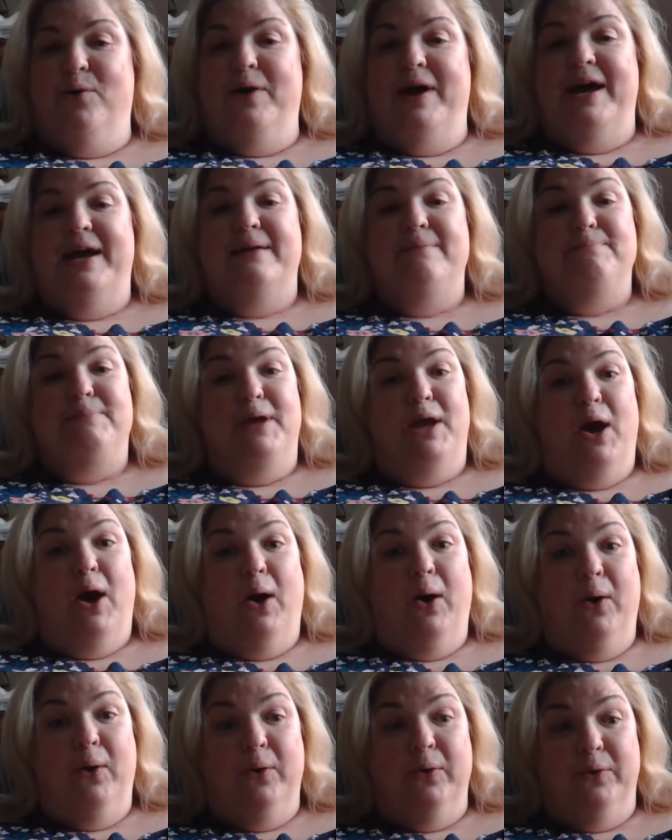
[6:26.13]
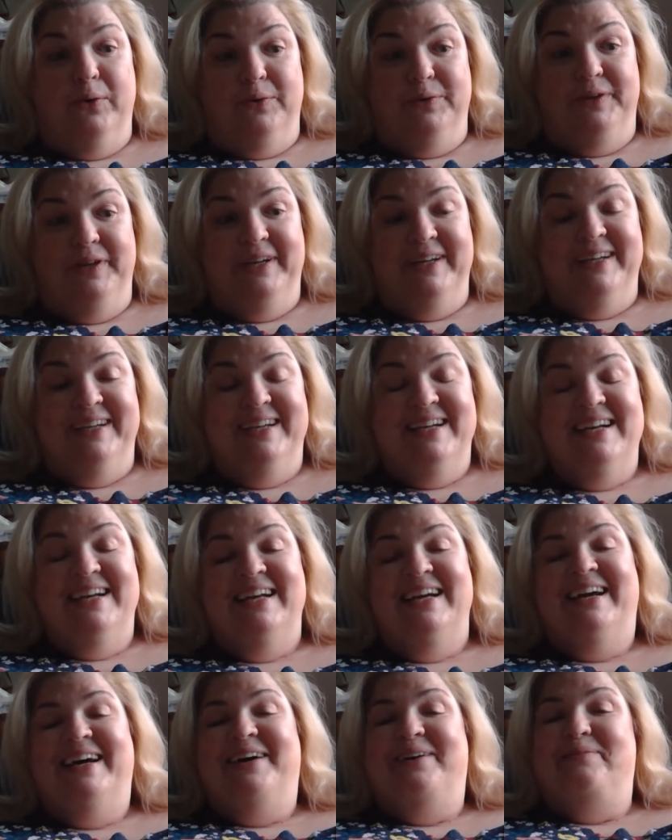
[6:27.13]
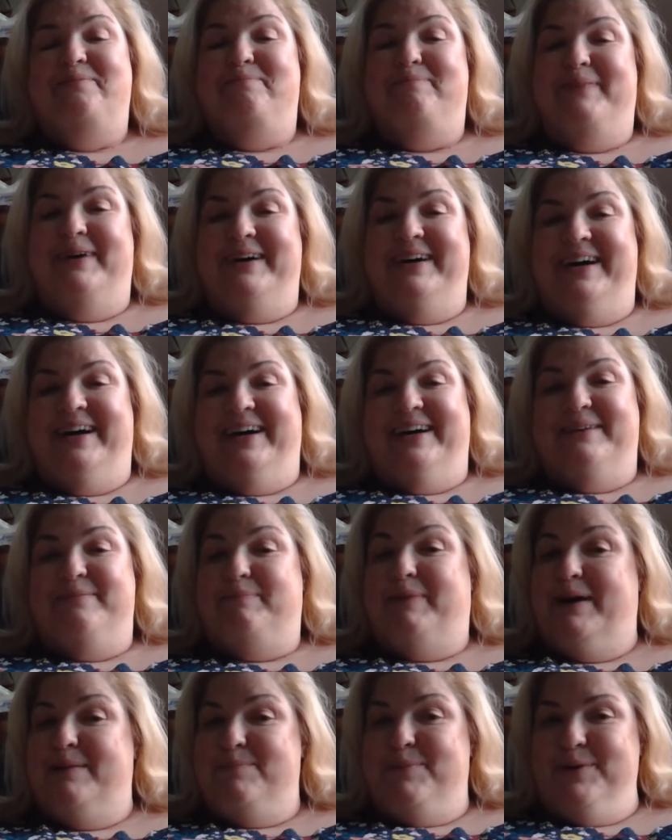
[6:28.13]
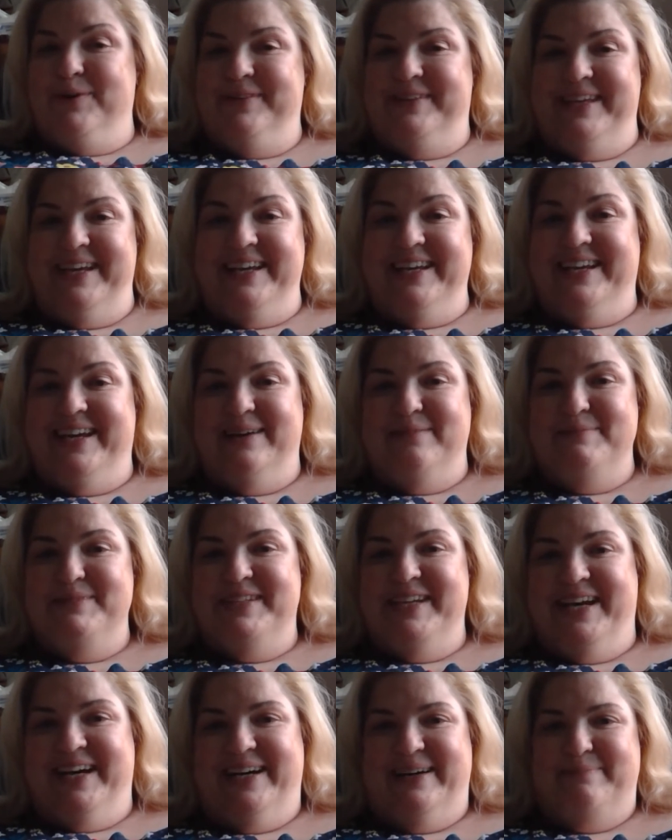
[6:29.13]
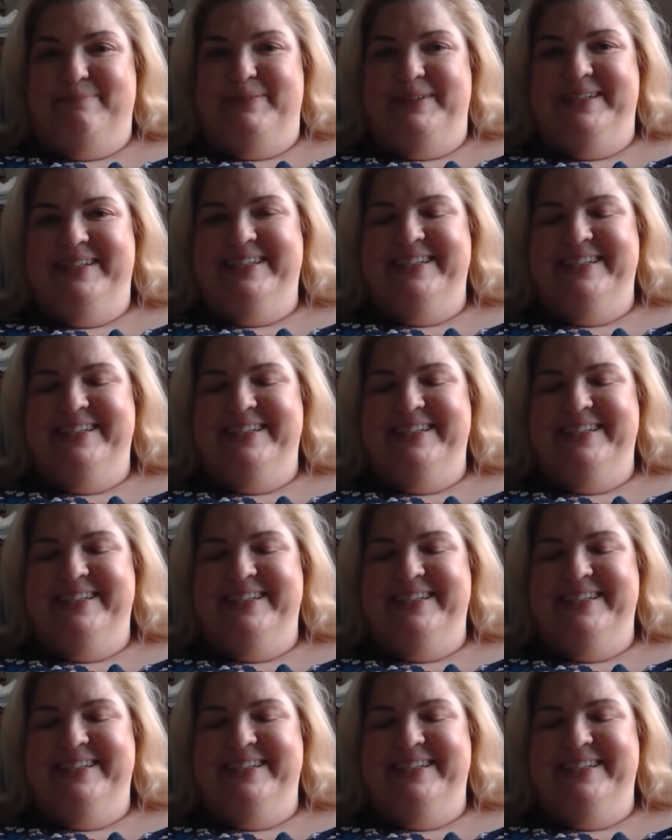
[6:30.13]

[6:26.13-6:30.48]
and behold, my birthday comes up.